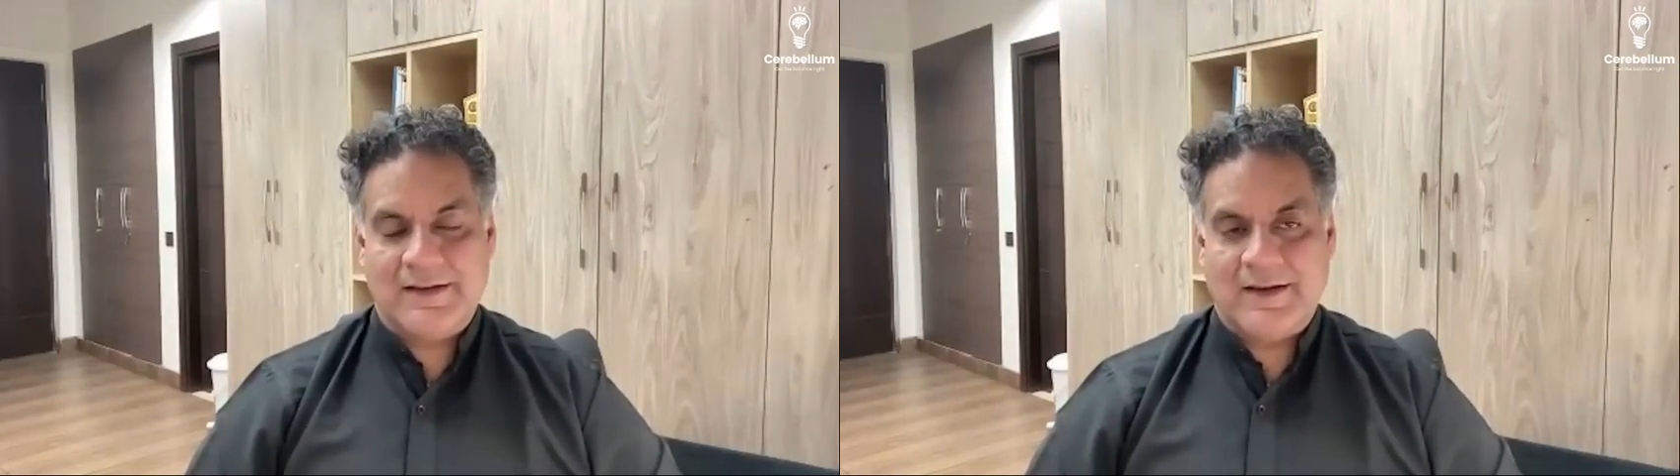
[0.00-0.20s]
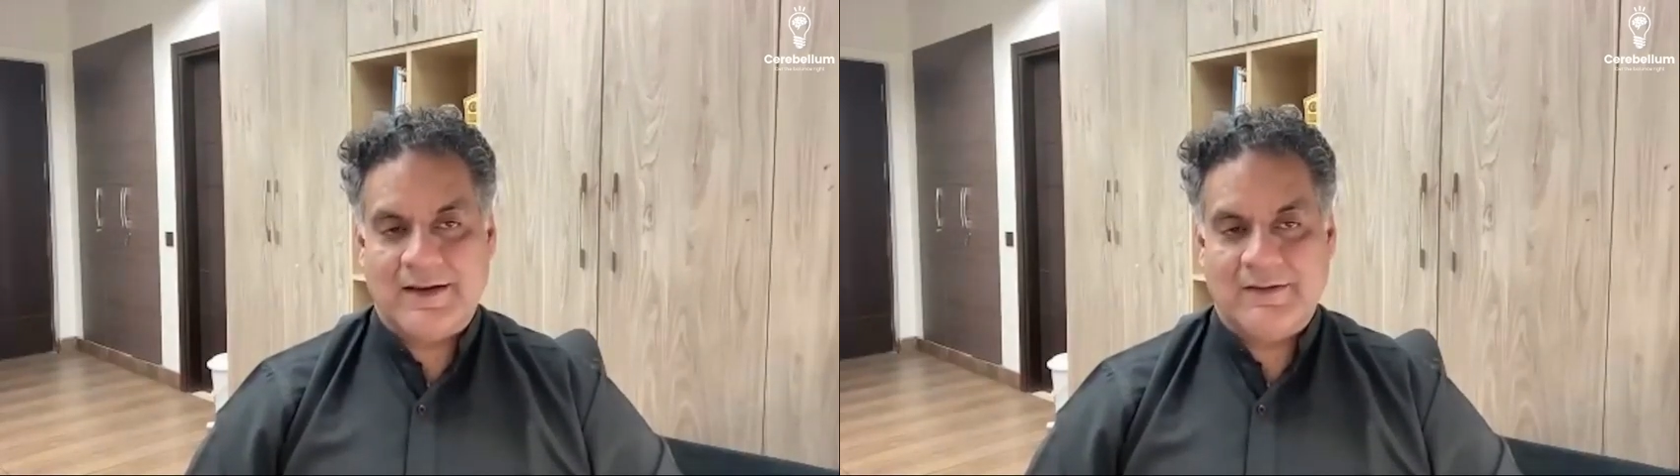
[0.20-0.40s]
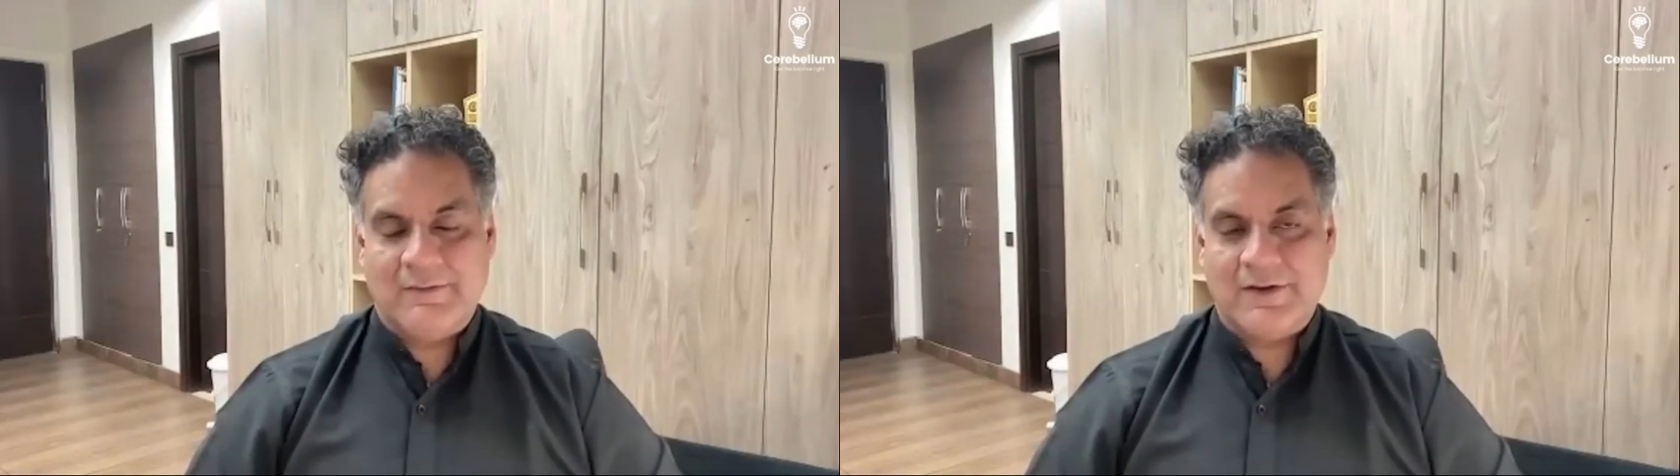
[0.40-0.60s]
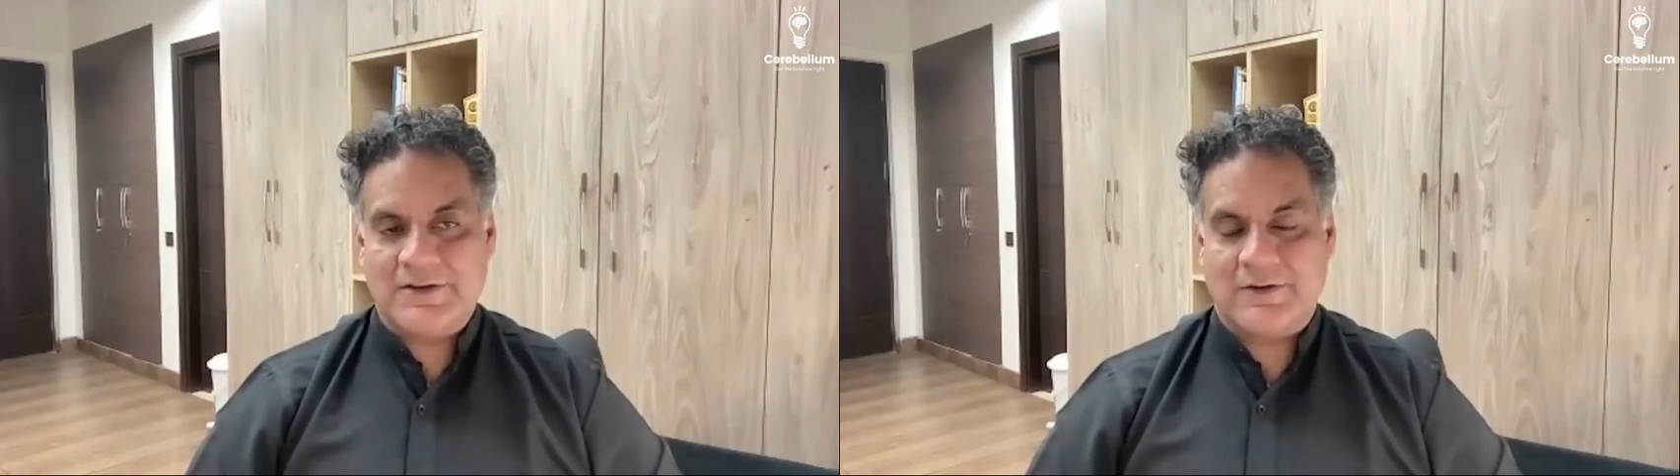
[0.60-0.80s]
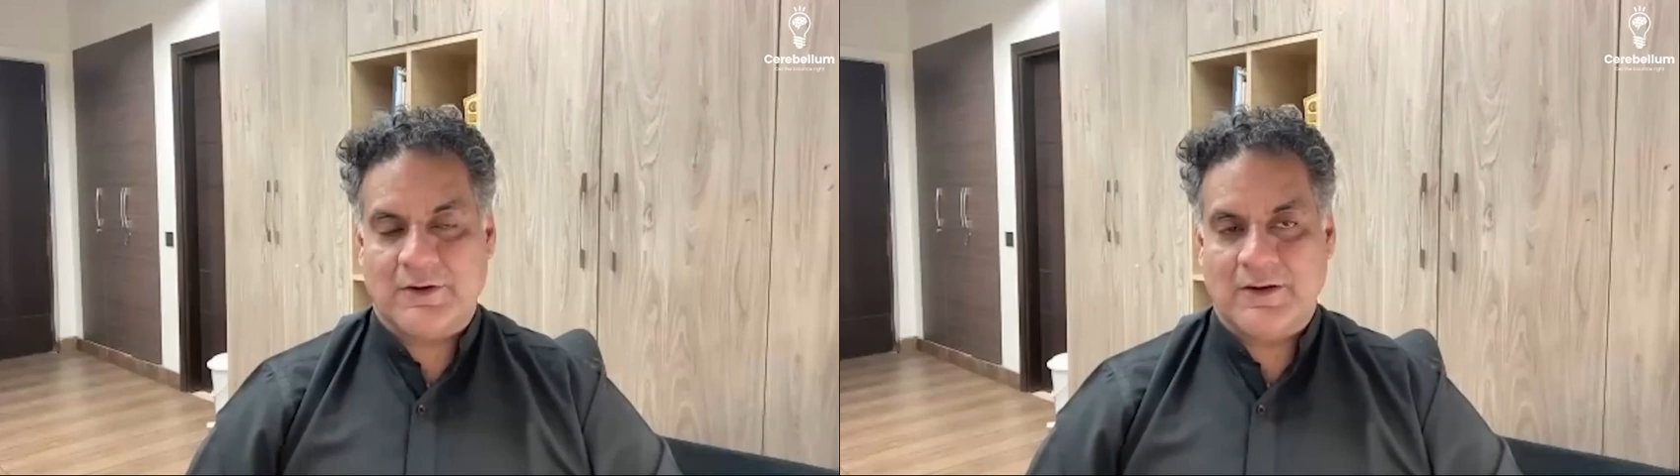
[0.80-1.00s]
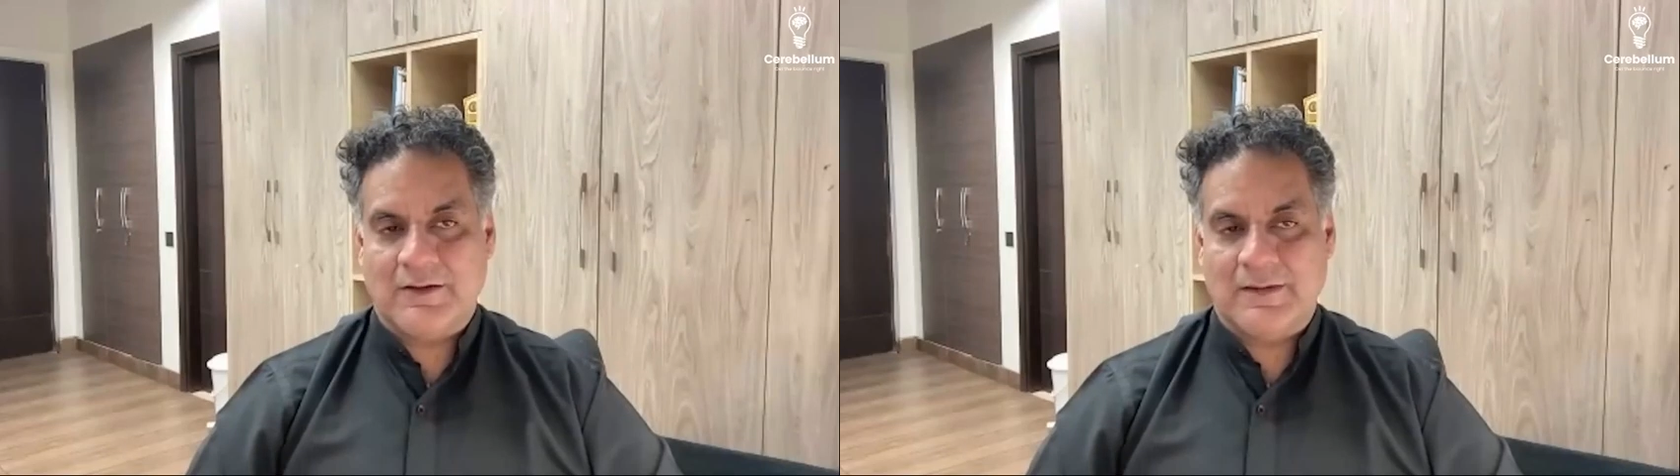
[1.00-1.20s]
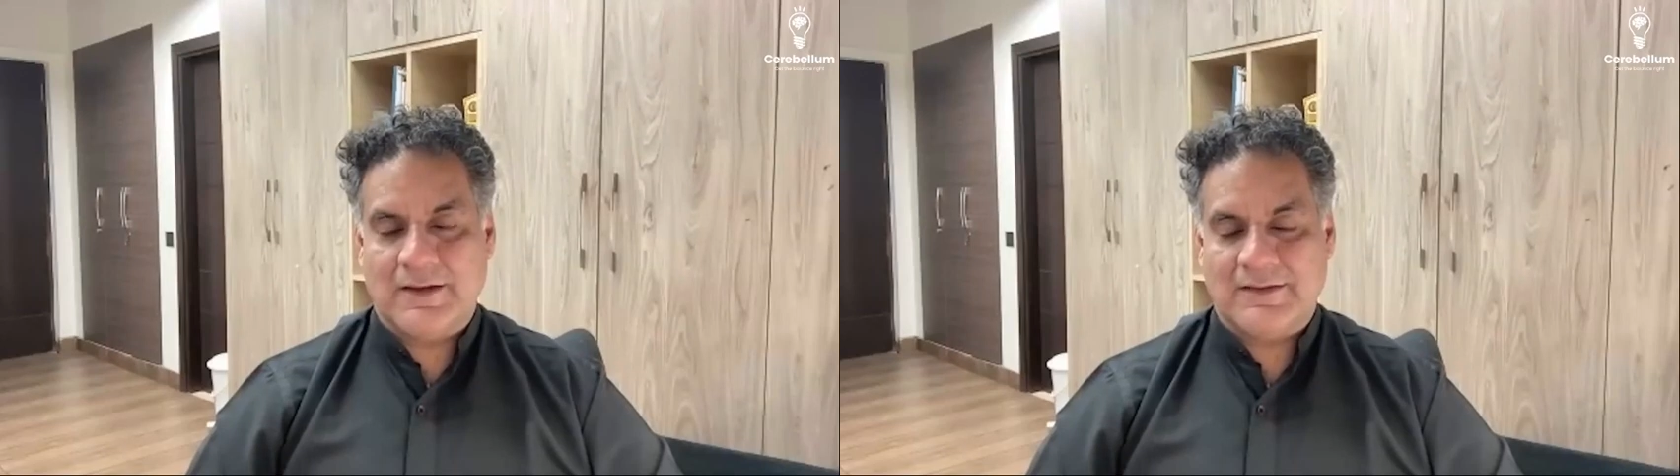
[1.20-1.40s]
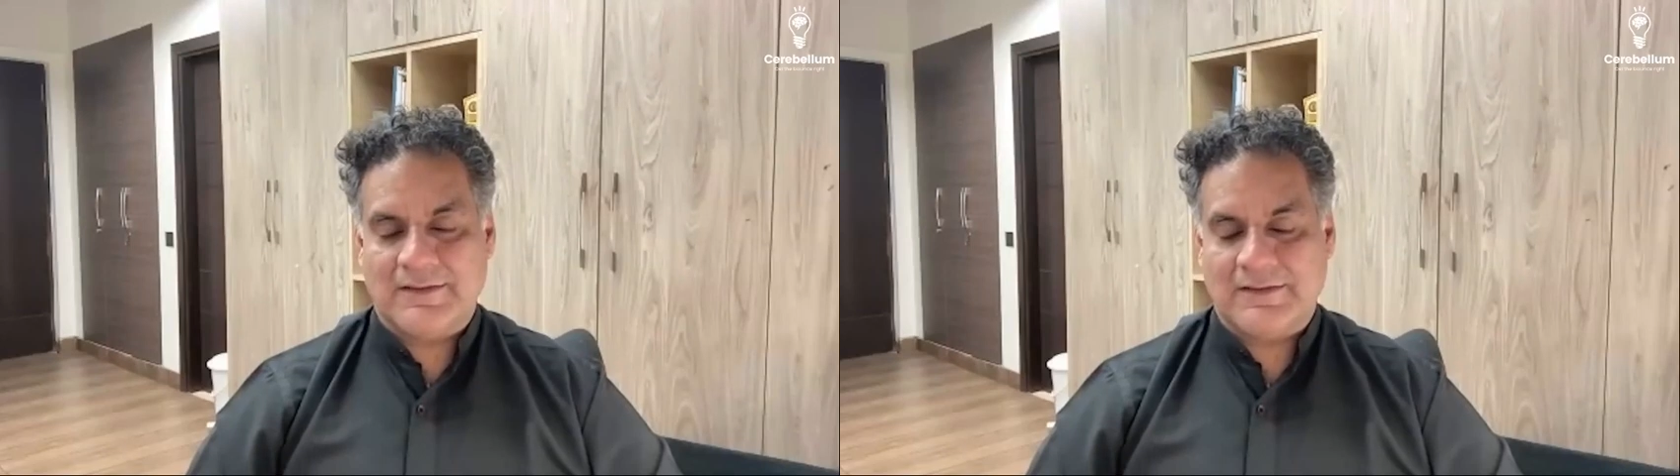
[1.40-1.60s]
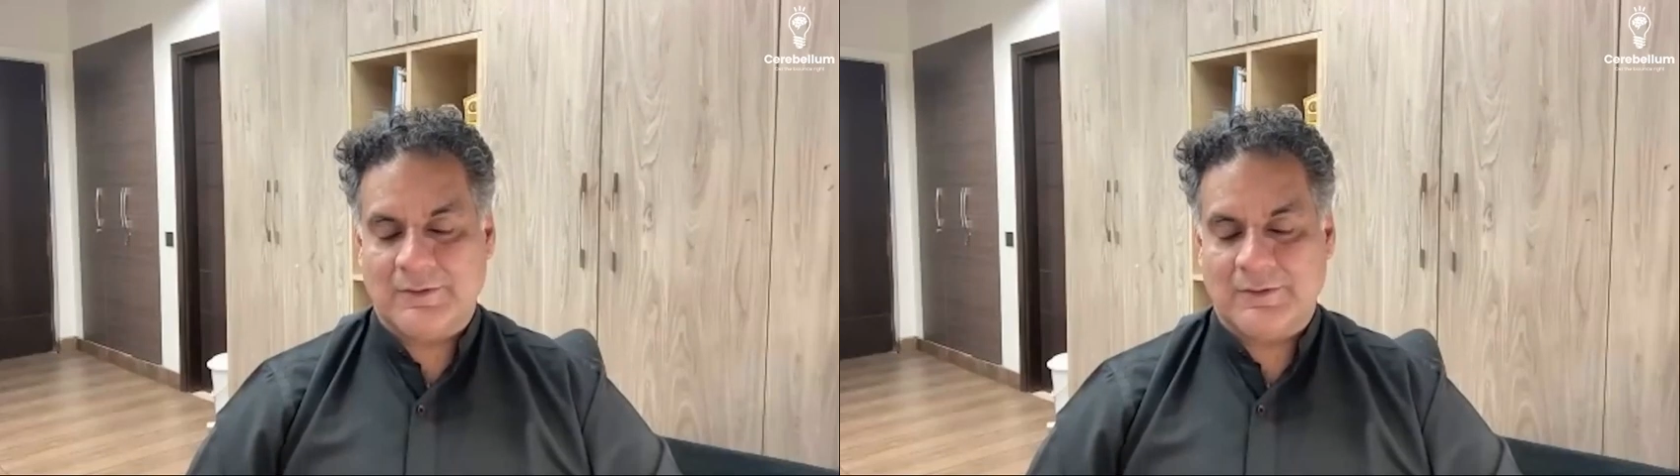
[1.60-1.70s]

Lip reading: And I wish all the best